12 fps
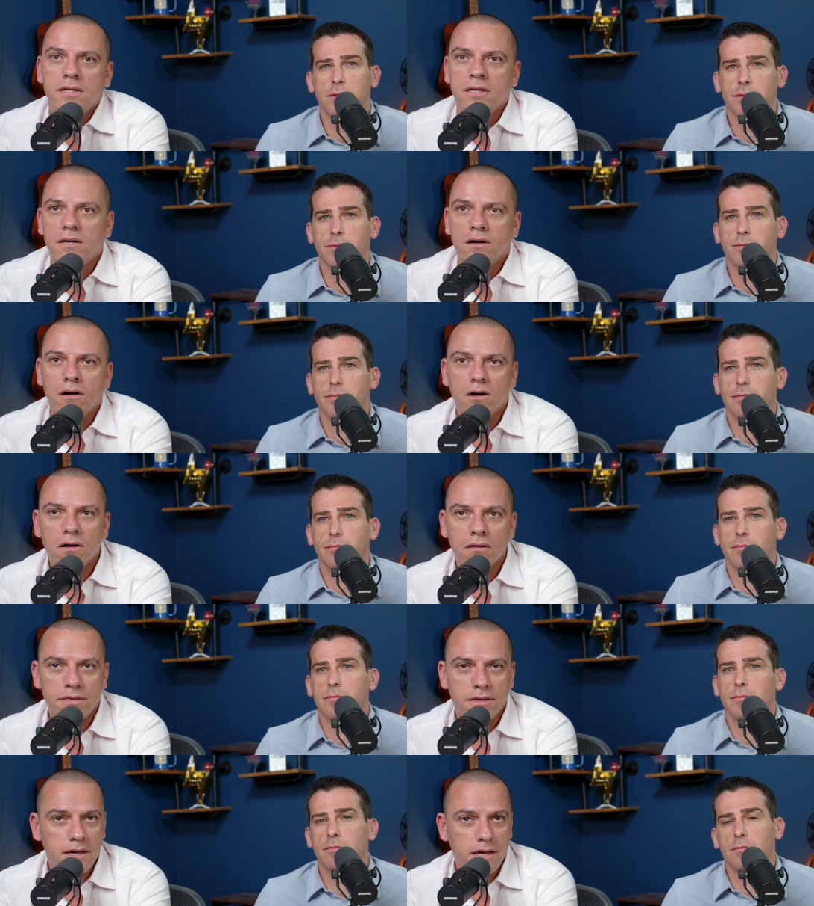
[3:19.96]
Speaker 1: all
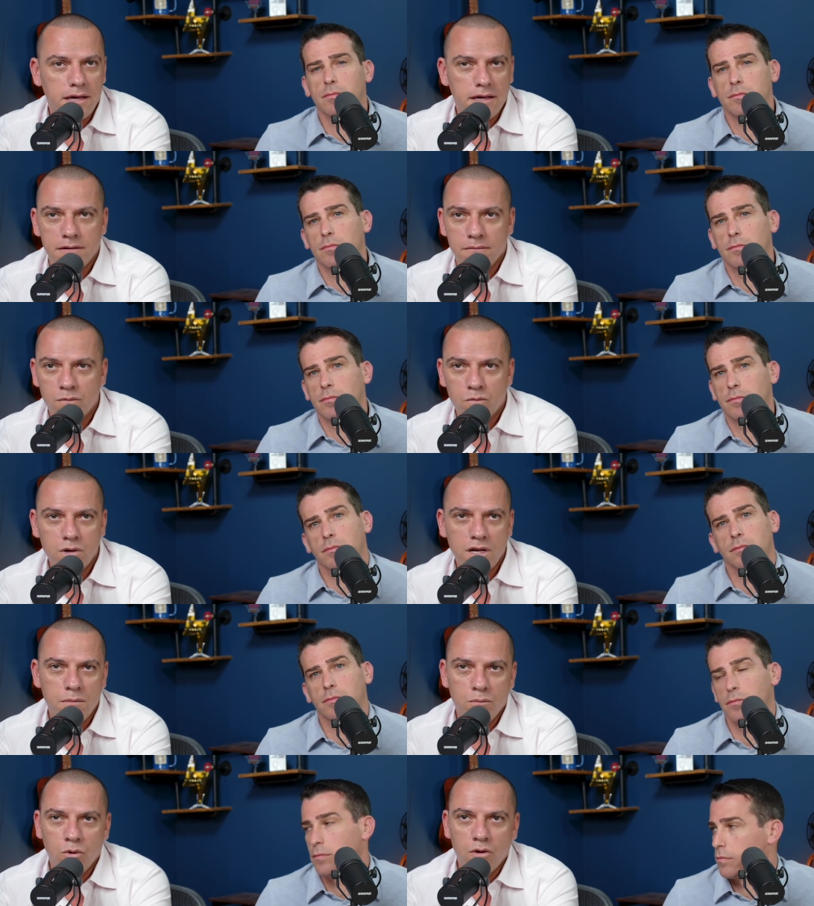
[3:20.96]
the
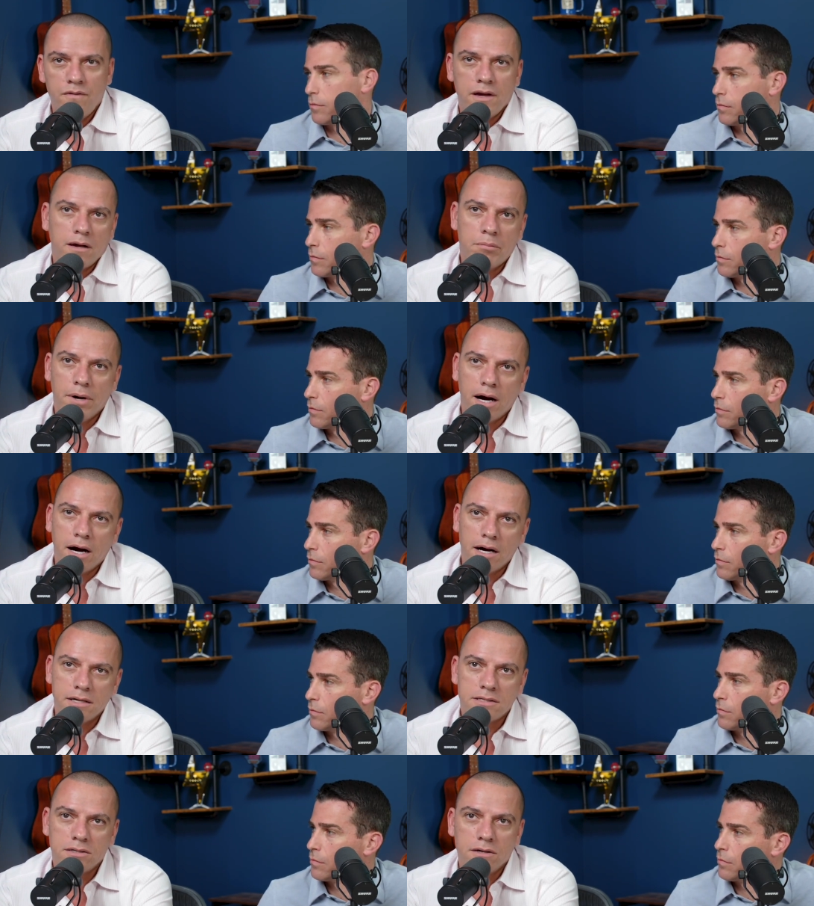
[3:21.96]
really moving
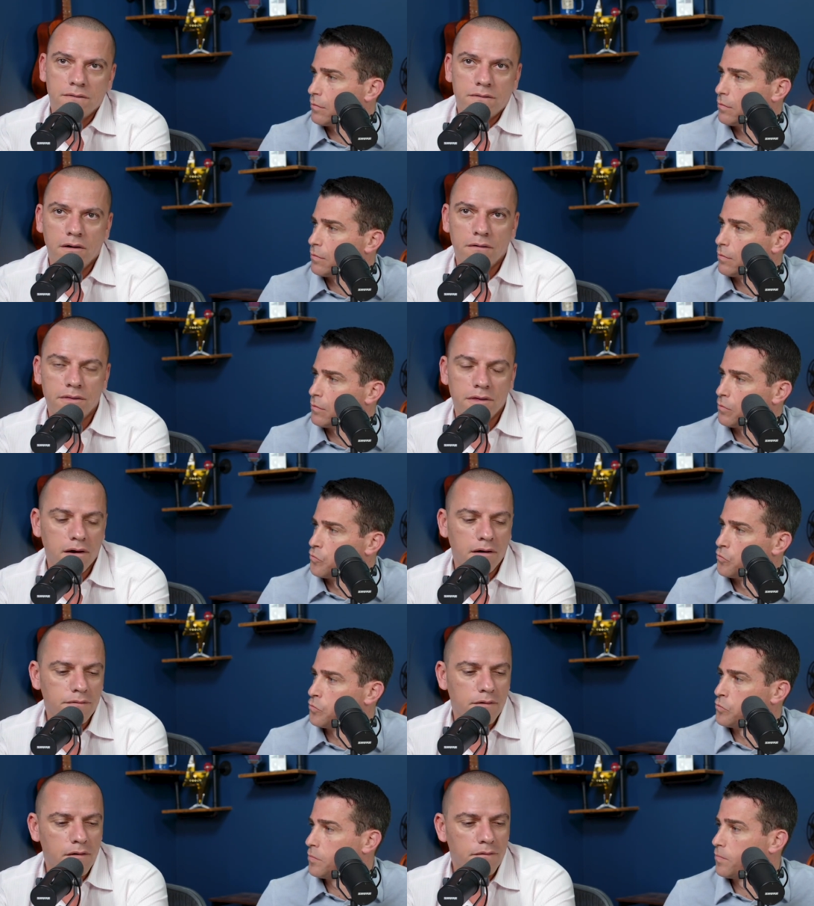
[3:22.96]
parts of of the
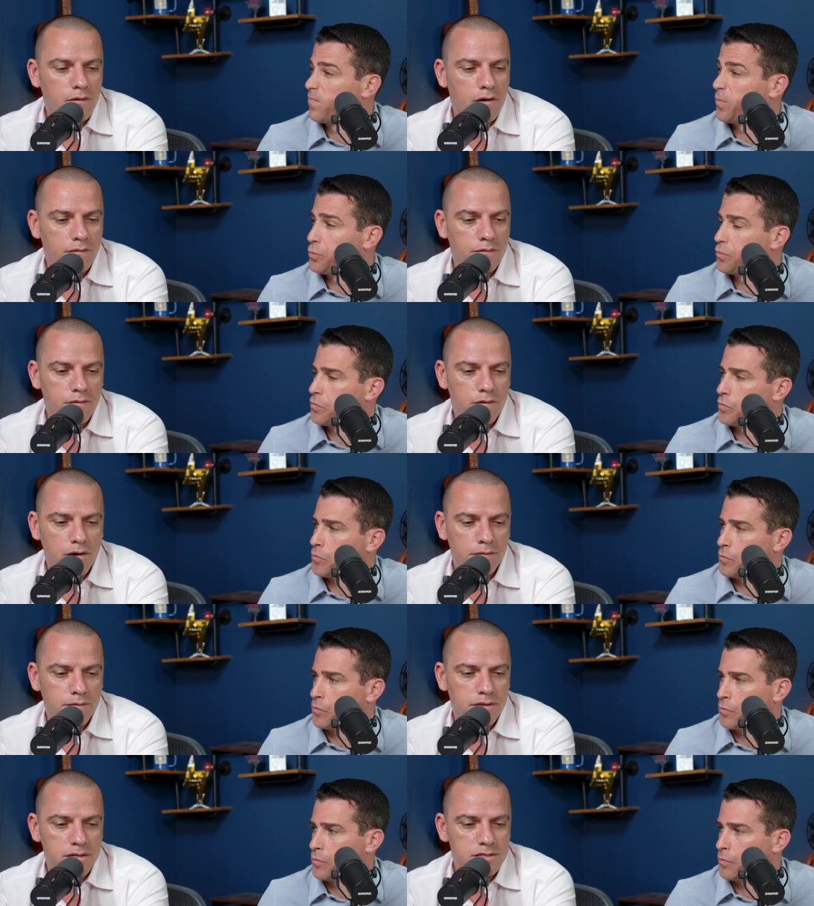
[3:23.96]
of of of,
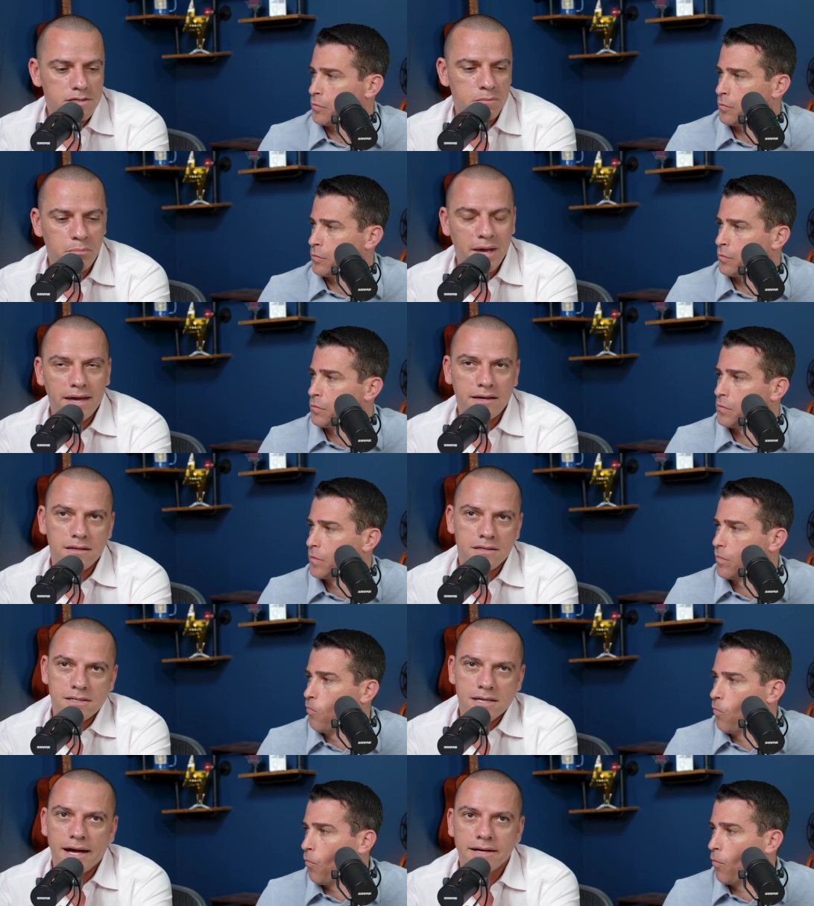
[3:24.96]
of this banking
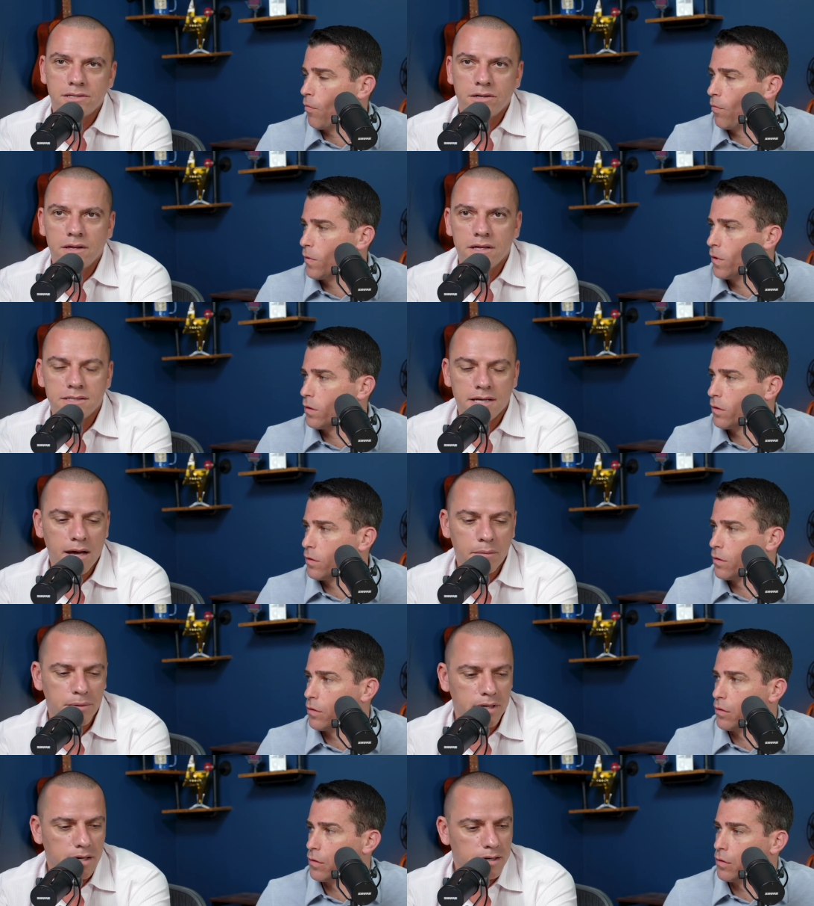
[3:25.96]
disaster that's
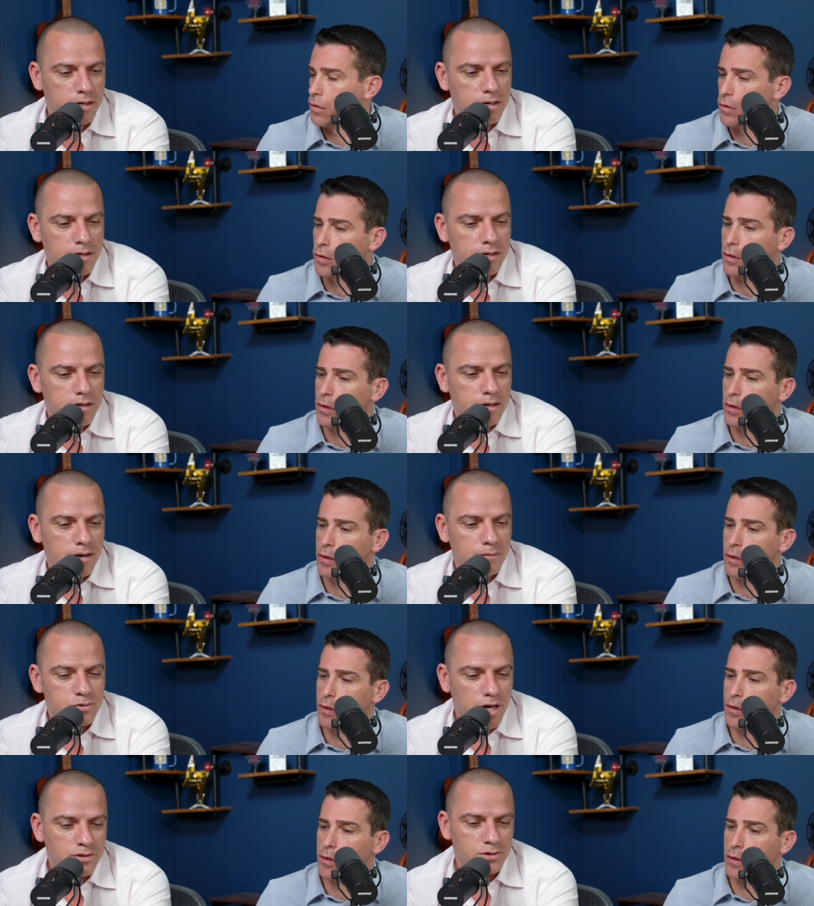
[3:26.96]
happening. I'm
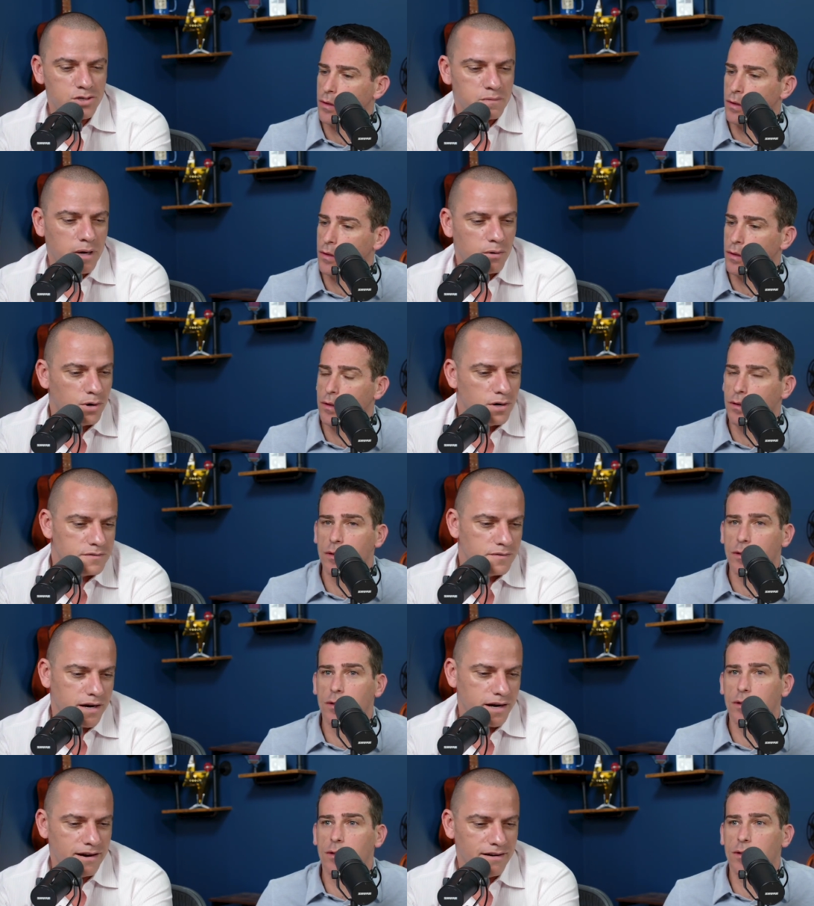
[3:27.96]
trying to use my words
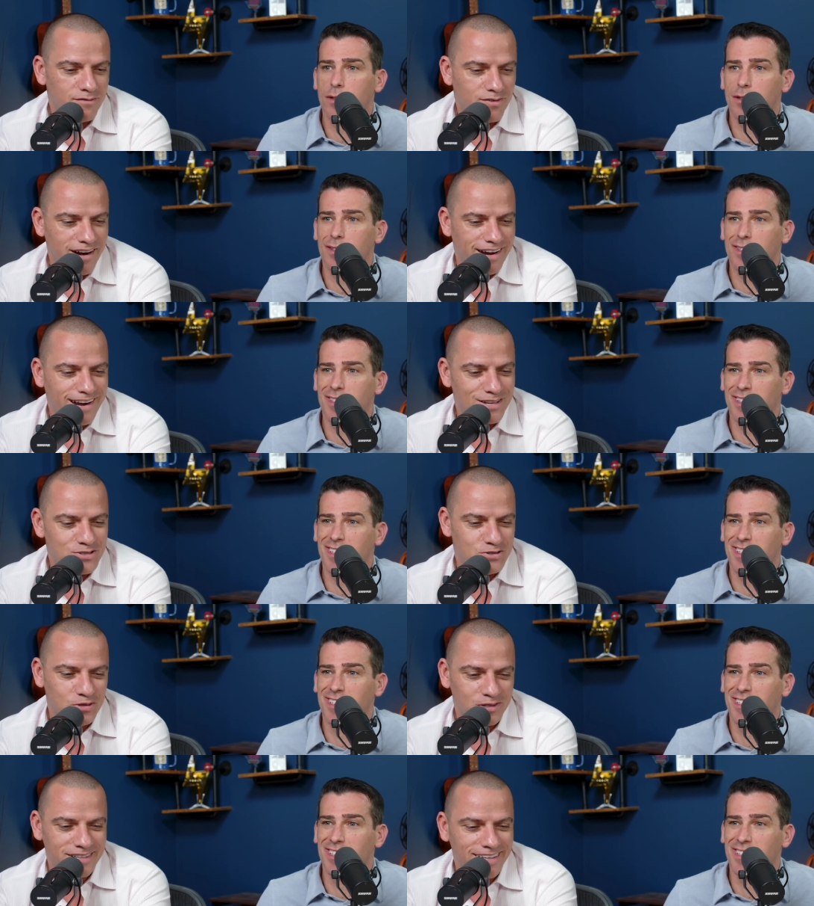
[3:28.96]
very, very
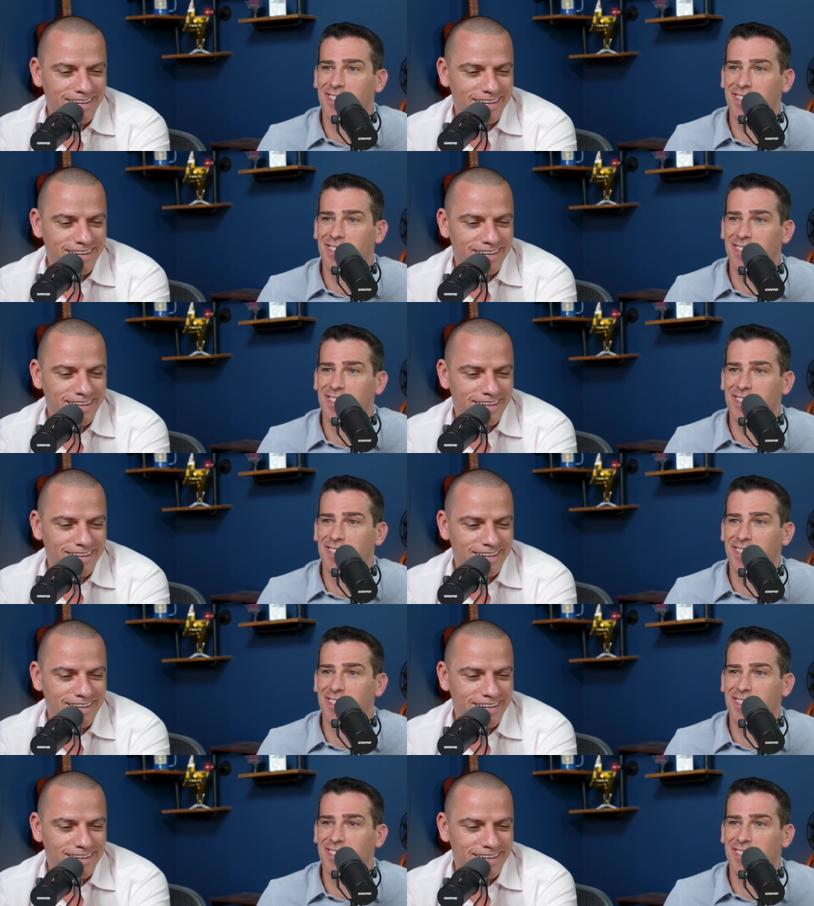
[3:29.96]
astutely